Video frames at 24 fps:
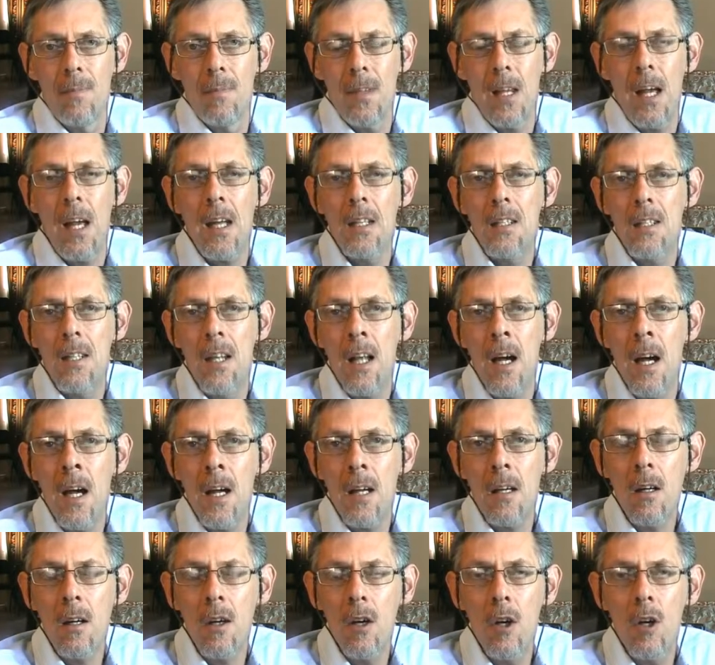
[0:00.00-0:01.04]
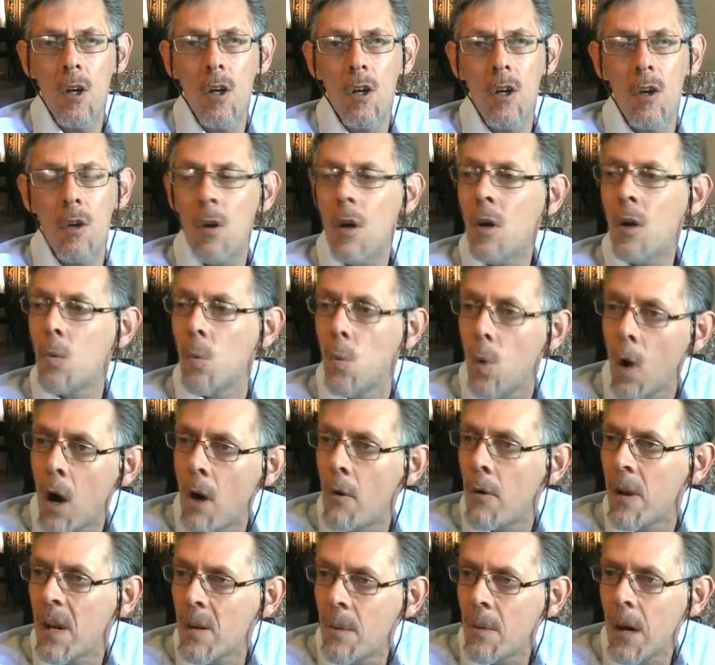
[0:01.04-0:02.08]
It's like you don't
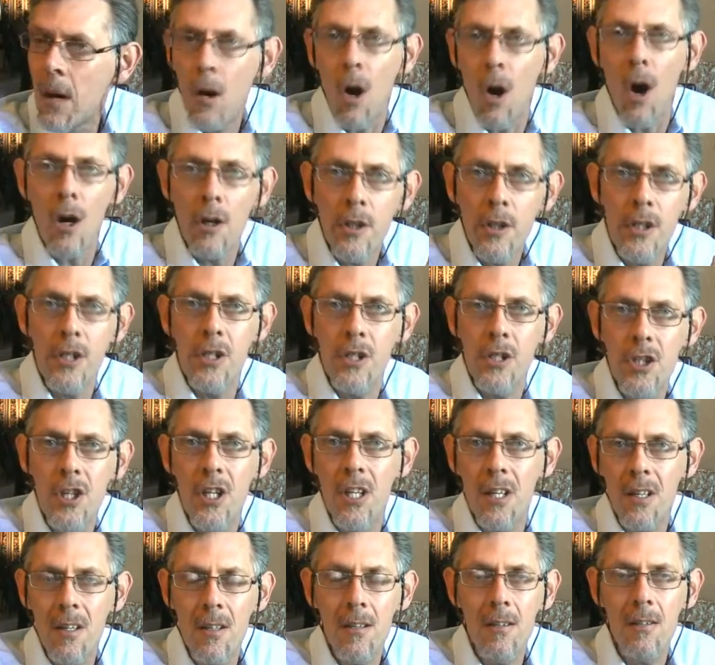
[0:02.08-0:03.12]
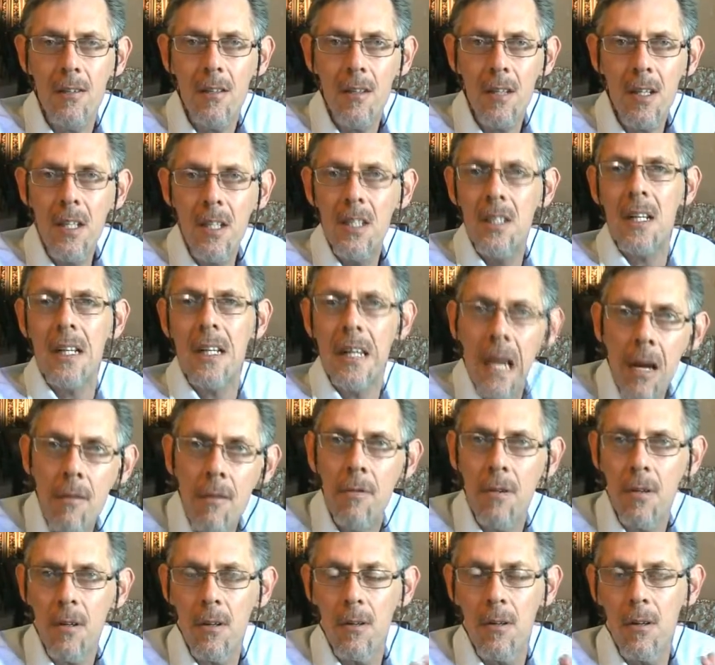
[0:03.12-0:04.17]
worry about oxygen, it's a
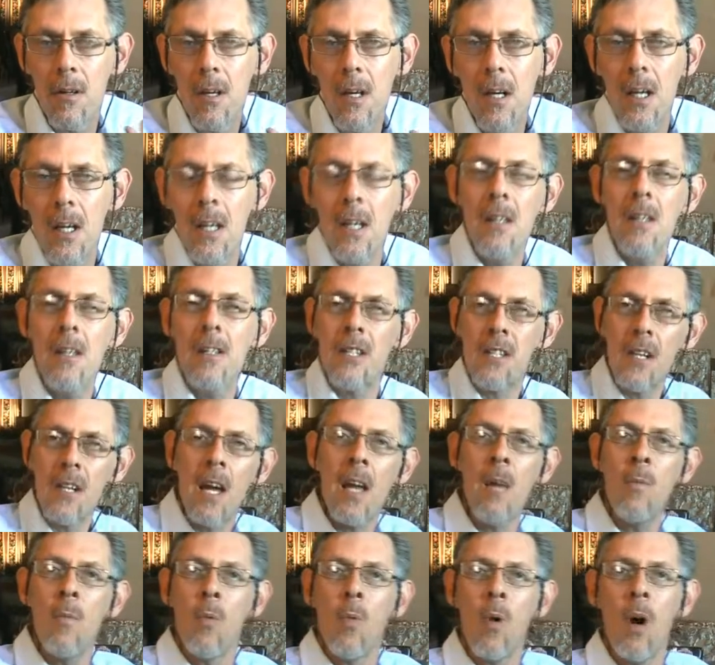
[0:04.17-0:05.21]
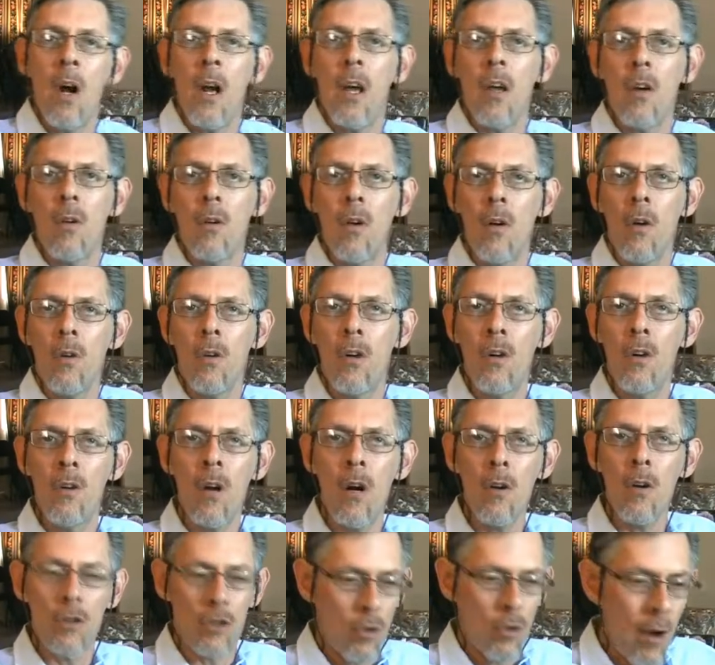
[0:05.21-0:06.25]
given. In the same way, you know, you
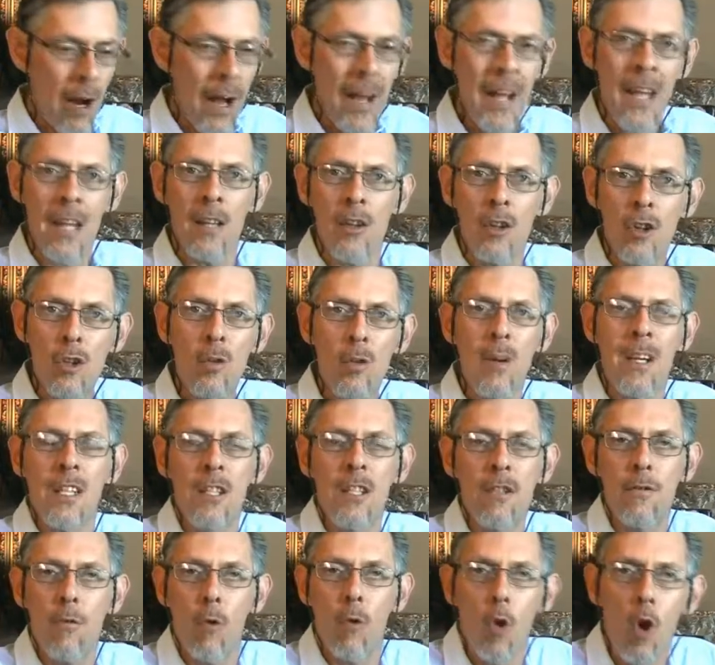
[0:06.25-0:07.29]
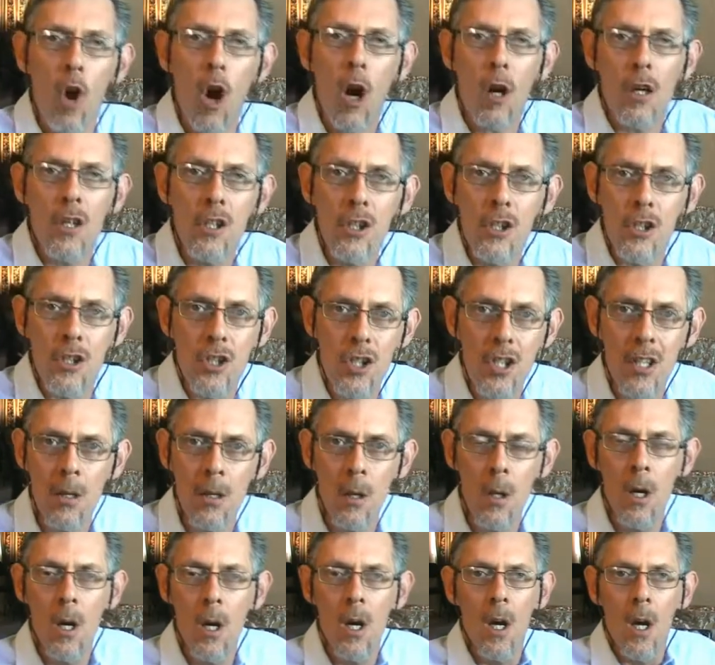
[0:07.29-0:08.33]
don't try and trust for oxygen,
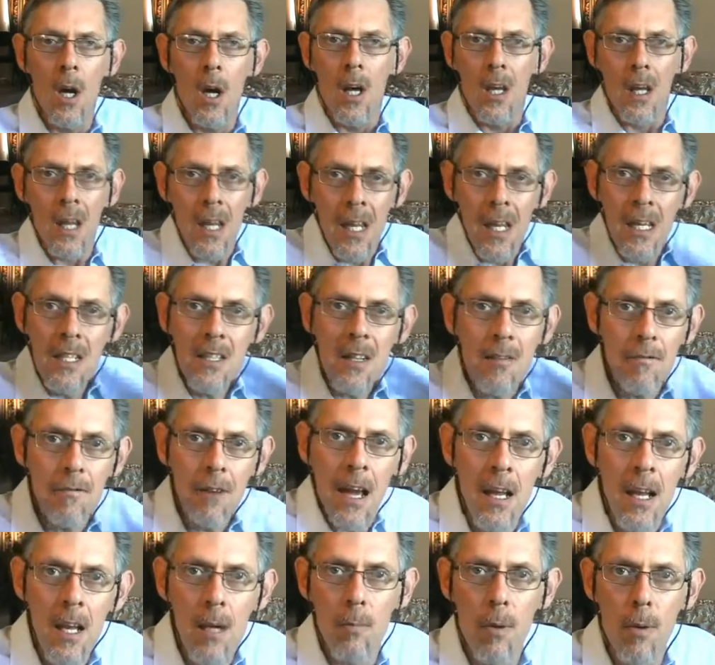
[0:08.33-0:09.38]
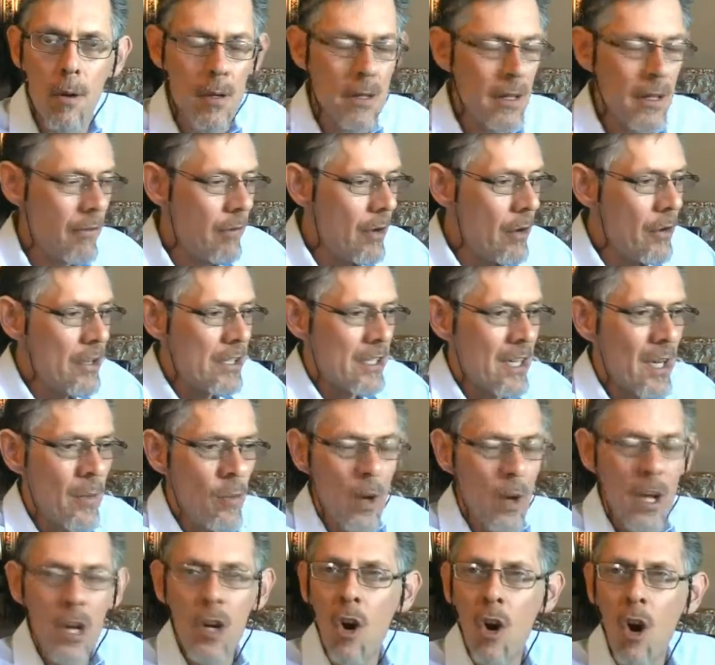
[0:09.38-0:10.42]
it is available. In the very same
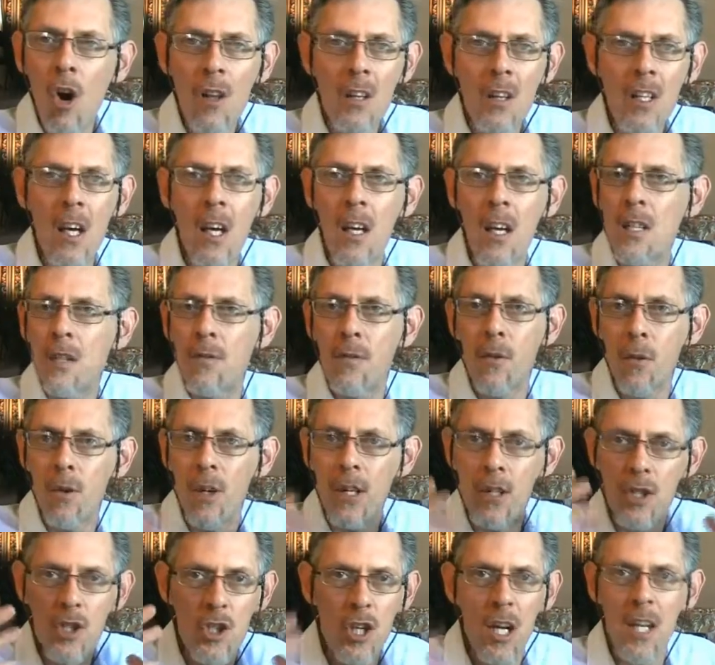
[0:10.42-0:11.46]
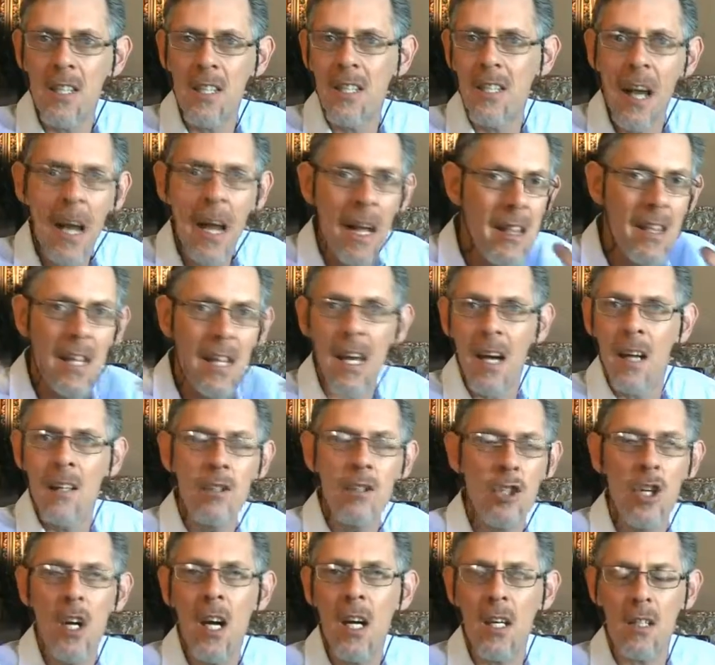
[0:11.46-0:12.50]
way, God cares for the just and the
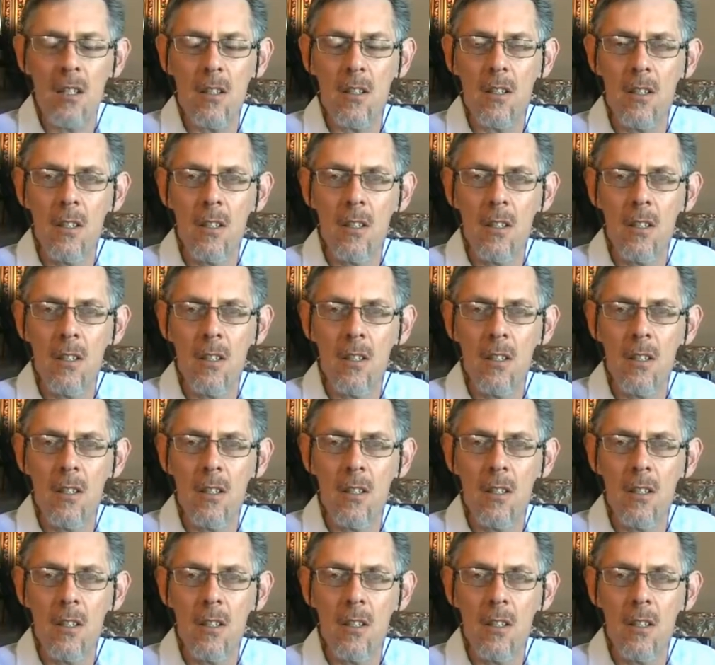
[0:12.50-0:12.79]
unjust.